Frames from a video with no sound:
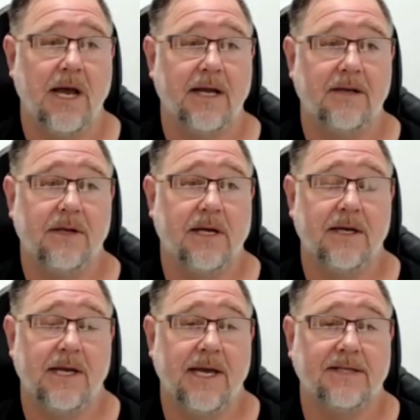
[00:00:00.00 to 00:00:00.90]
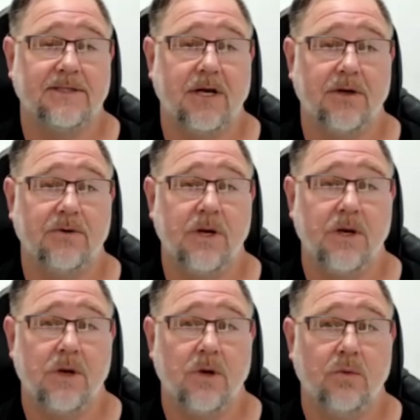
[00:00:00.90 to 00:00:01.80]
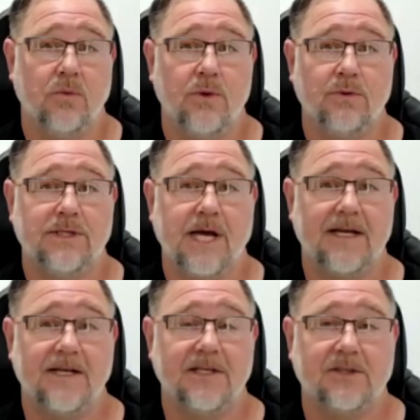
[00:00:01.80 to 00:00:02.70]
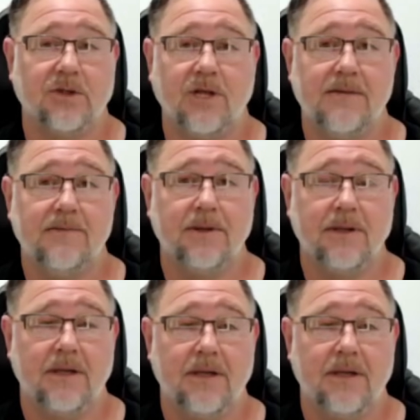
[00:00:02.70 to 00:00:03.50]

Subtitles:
And yeah, so we were taking this leap